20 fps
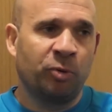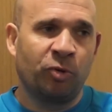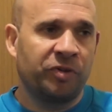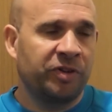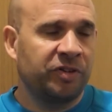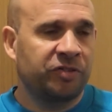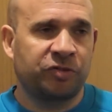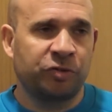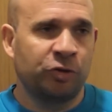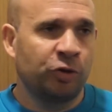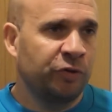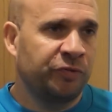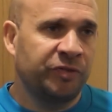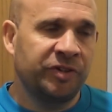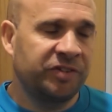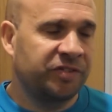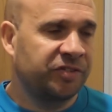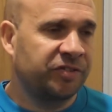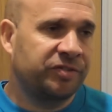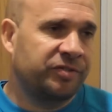But this
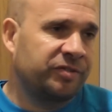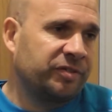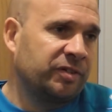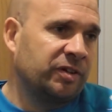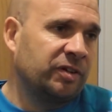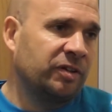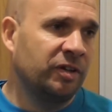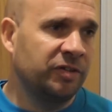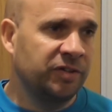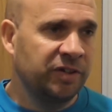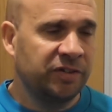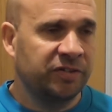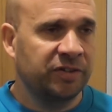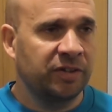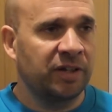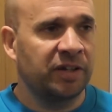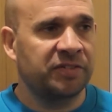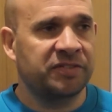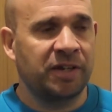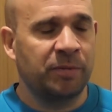surface, as he
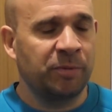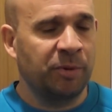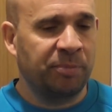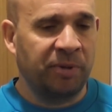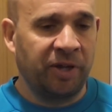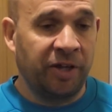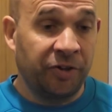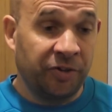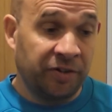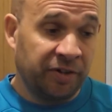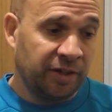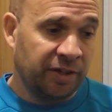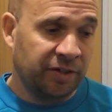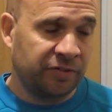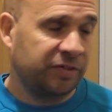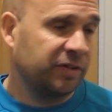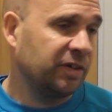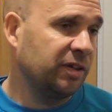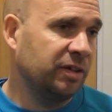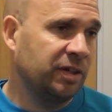said last time he played on
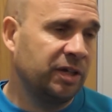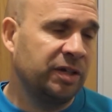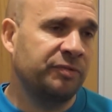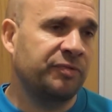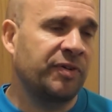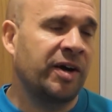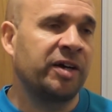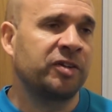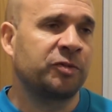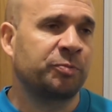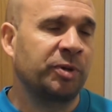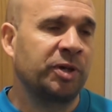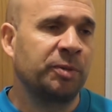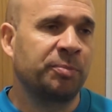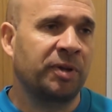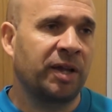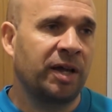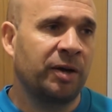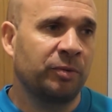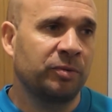it, it finds people
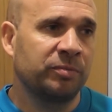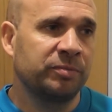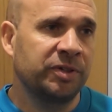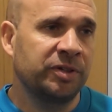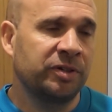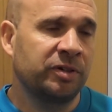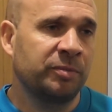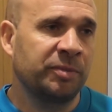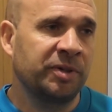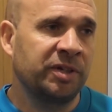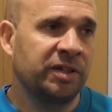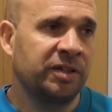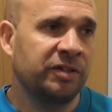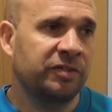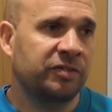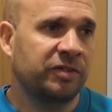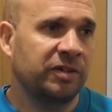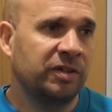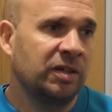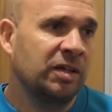out. You know what I mean?
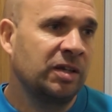It's